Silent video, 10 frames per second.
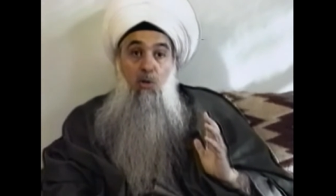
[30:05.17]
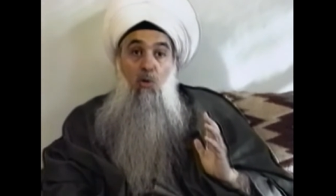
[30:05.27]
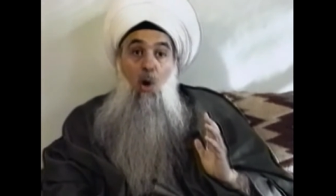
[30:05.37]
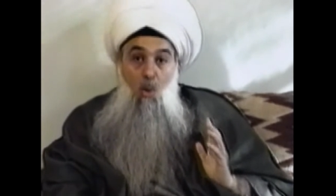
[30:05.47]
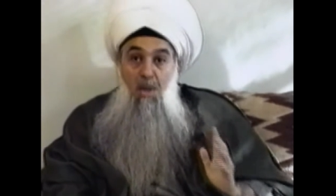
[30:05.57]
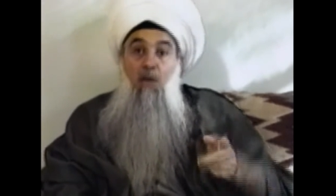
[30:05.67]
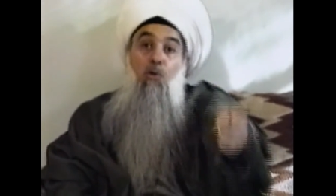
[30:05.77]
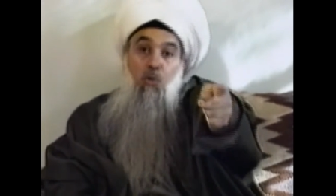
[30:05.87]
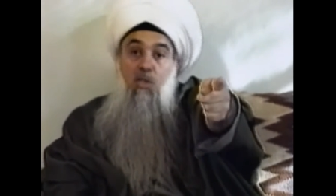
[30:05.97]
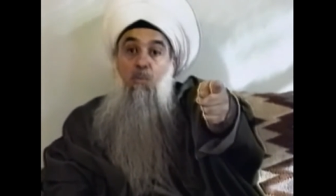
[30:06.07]
going
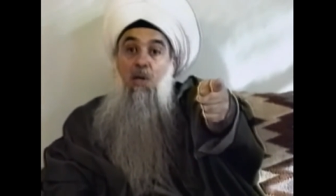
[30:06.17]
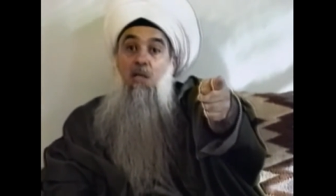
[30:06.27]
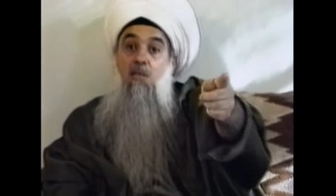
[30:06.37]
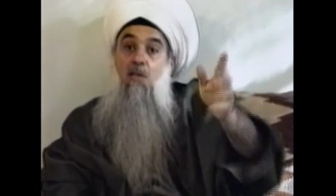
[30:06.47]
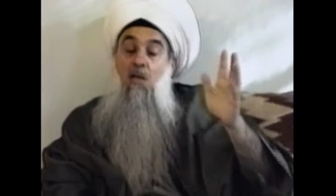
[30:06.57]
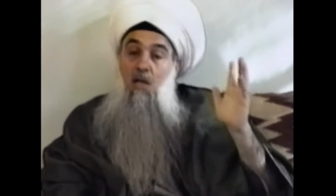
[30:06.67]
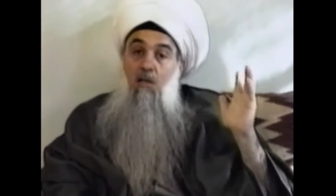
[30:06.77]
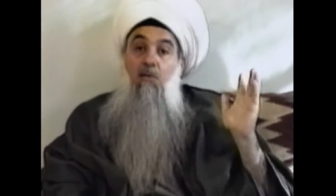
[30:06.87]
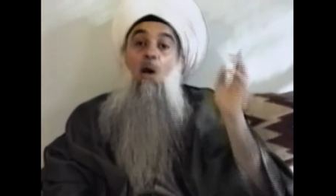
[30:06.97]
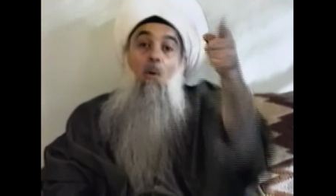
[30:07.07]
through spirits
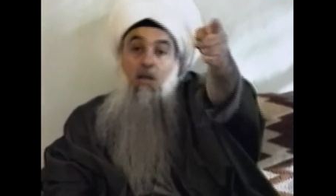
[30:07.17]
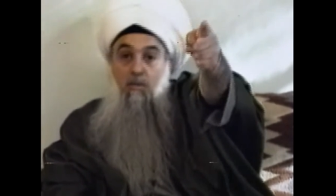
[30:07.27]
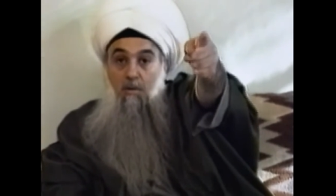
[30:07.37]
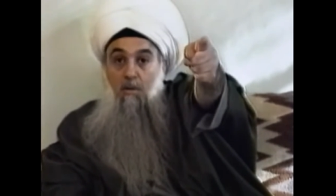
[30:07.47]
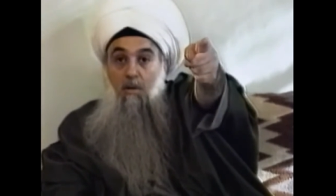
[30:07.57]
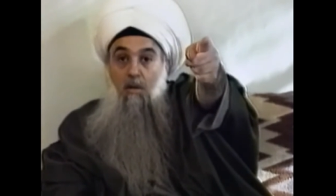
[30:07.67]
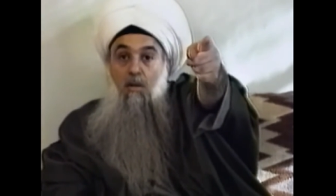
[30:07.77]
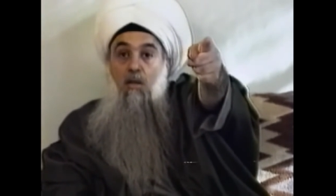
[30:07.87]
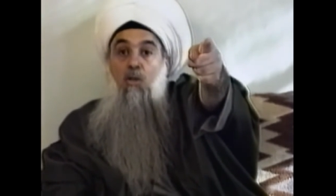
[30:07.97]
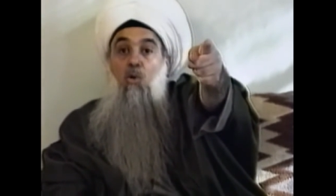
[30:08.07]
toward
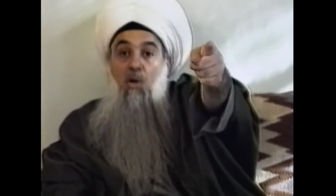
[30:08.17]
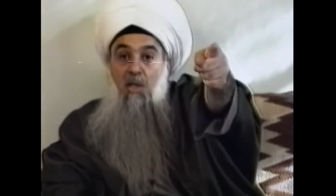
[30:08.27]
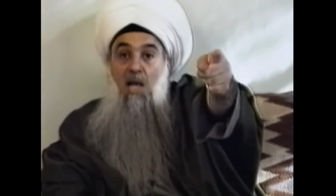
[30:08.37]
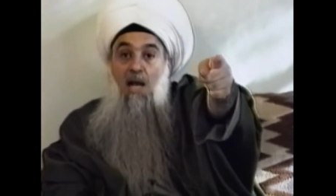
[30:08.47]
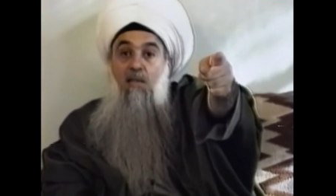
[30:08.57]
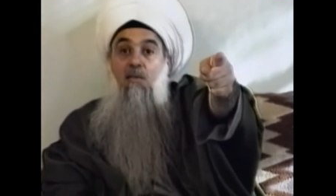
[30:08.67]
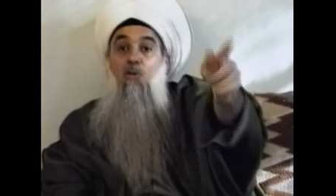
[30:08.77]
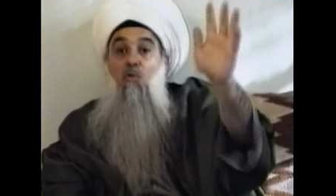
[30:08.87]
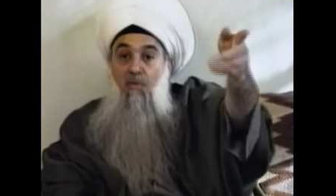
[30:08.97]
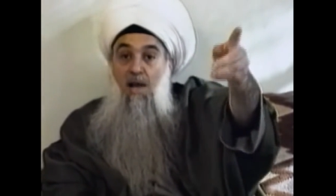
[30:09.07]
your reality
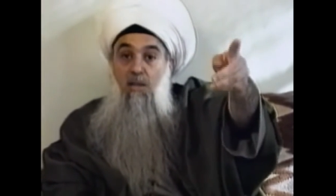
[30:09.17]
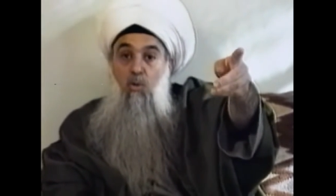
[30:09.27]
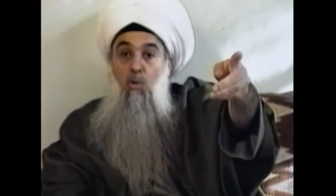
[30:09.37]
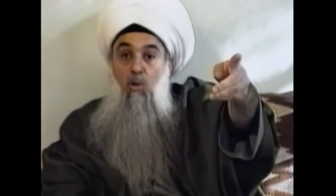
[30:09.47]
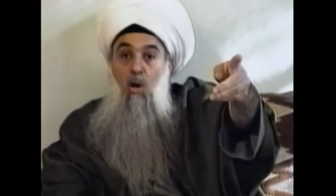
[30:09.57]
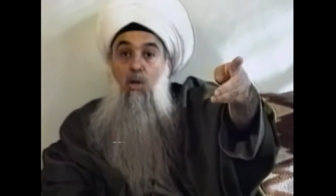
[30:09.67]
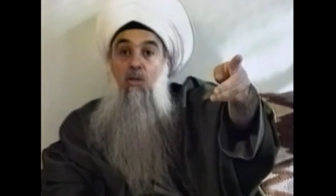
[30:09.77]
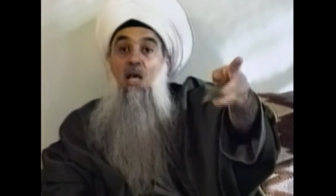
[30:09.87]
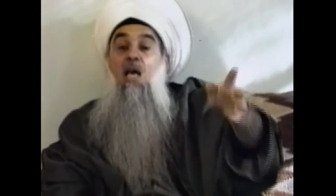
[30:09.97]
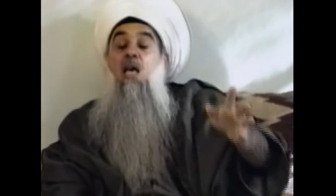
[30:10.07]
to find your Lord
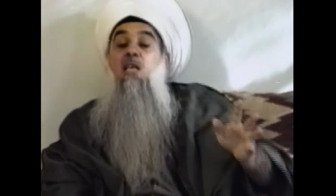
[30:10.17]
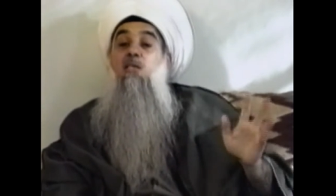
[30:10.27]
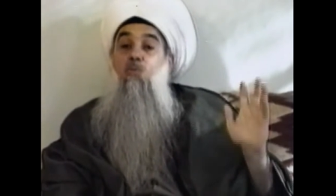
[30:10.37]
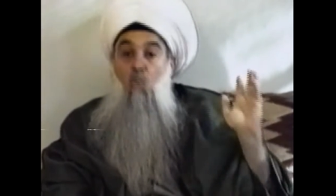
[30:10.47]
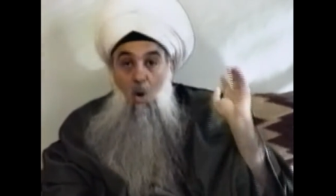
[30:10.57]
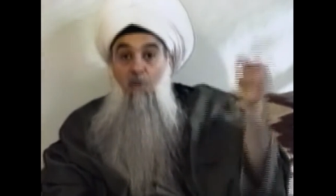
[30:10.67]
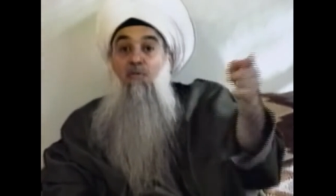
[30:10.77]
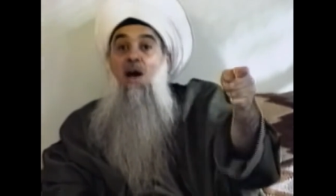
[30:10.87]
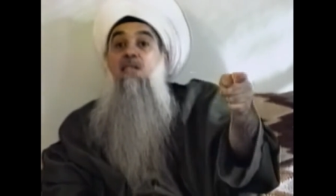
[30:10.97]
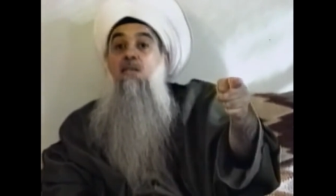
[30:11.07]
is more
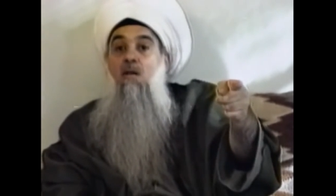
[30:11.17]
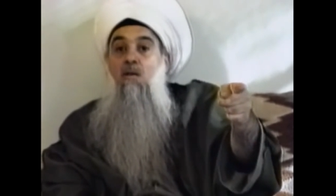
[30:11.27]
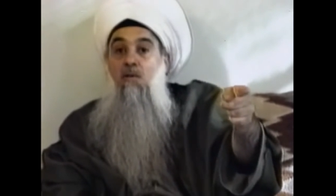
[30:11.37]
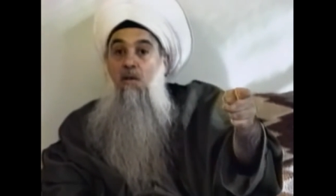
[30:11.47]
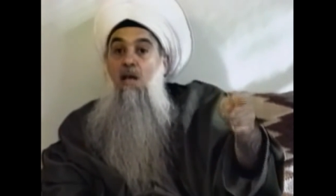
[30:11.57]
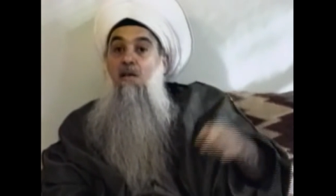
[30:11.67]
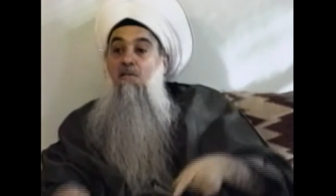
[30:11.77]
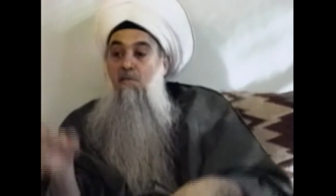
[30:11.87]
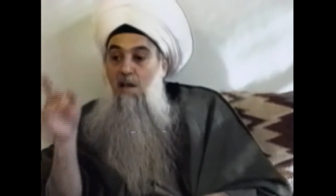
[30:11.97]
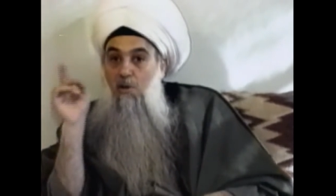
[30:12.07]
faster
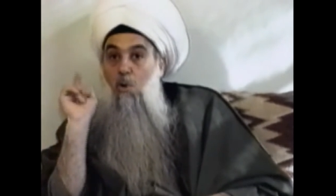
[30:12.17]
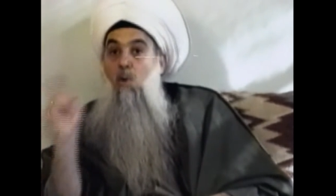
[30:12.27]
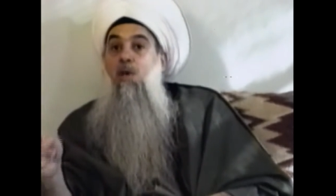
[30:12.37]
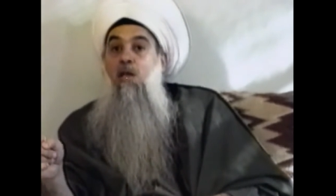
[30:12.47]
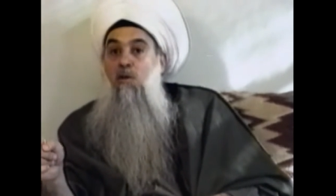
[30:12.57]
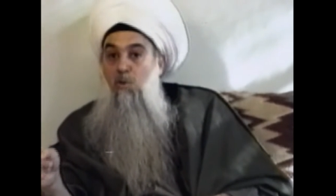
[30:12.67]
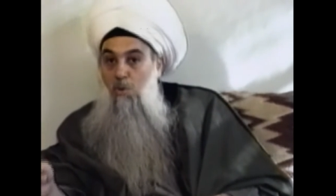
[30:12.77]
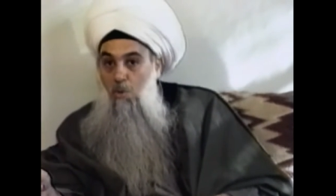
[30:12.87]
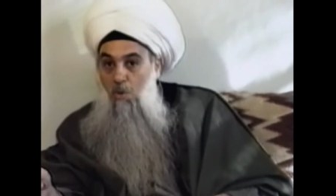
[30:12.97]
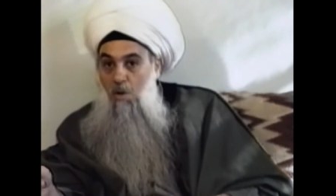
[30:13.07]
than going
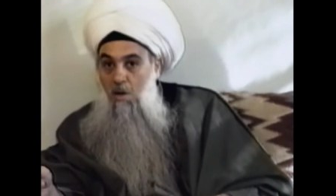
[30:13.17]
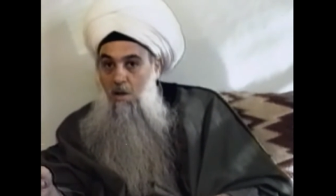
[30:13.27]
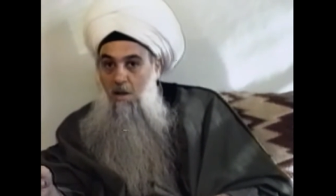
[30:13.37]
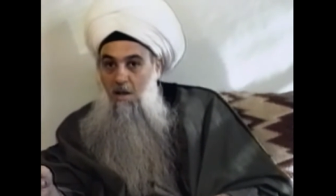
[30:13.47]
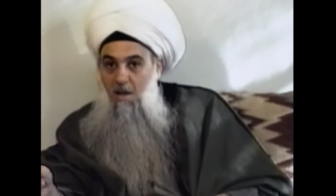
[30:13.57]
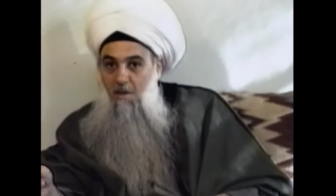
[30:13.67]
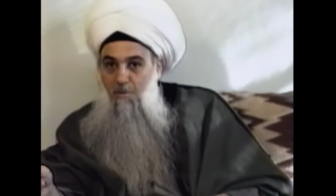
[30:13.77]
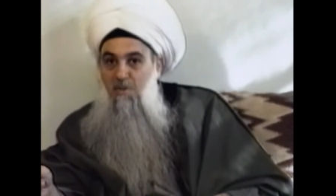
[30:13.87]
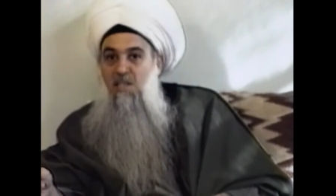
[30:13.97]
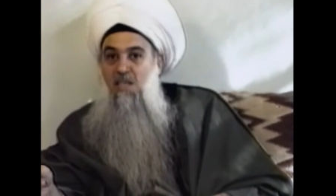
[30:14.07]
through
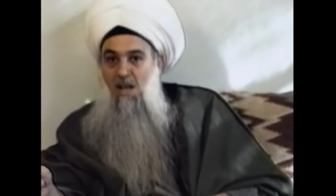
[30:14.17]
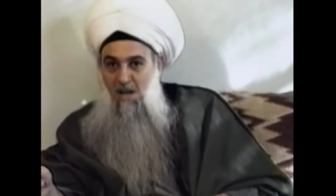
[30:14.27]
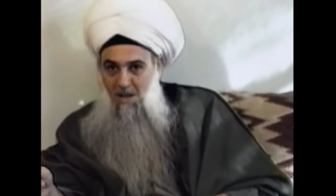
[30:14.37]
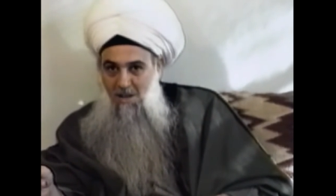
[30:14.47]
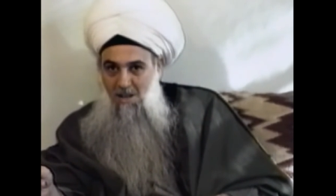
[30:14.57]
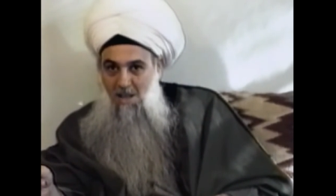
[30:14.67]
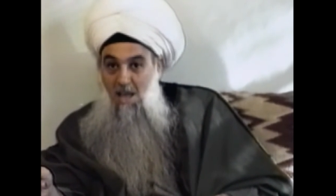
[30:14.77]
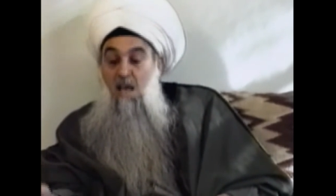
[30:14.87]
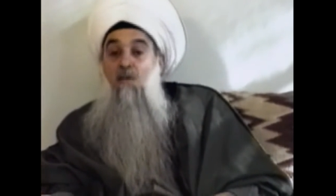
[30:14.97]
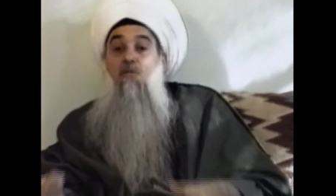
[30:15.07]
physical.
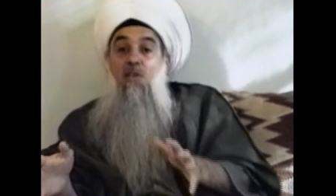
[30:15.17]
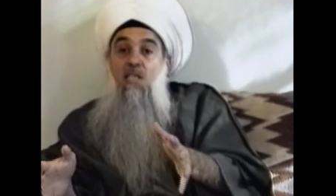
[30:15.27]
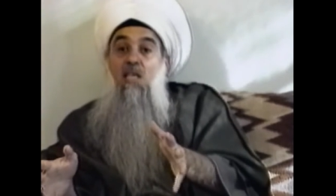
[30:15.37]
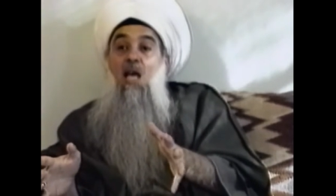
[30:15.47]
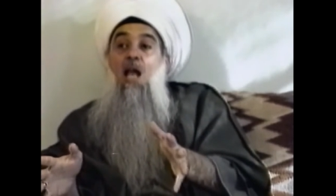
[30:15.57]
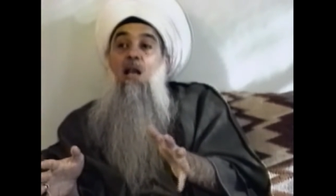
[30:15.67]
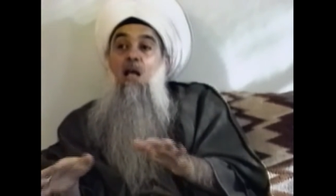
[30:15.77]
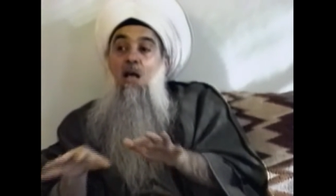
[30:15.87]
Physical